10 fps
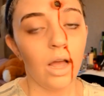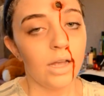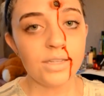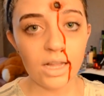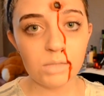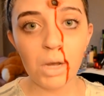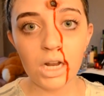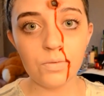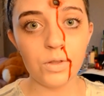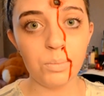that's about
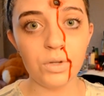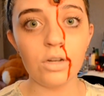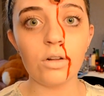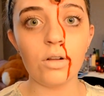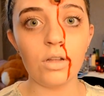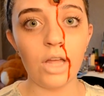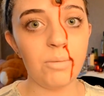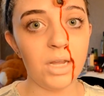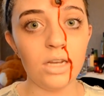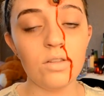it for the bullet hole. I
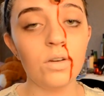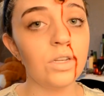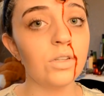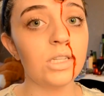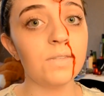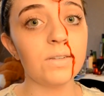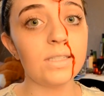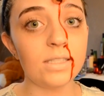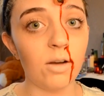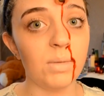mean, you can use this for
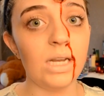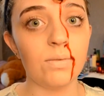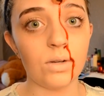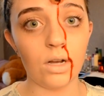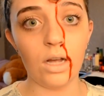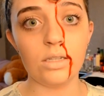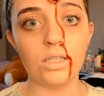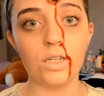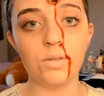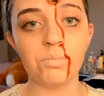so many different
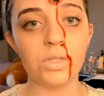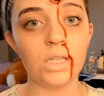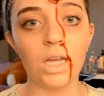costumes.